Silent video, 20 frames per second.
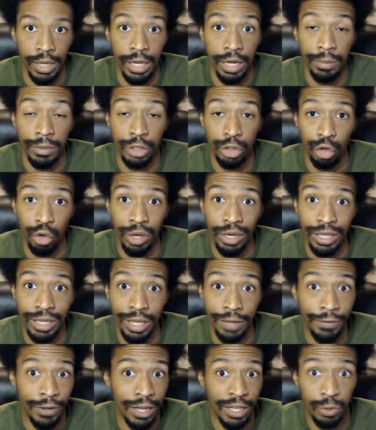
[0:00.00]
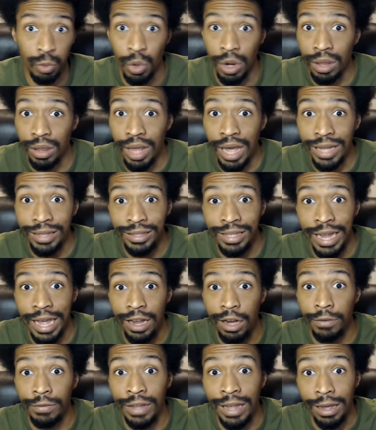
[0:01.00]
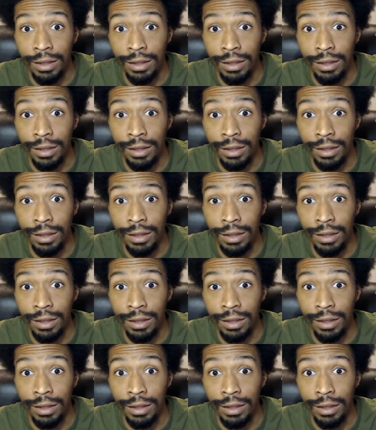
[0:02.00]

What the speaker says: the majority of us were locked out of our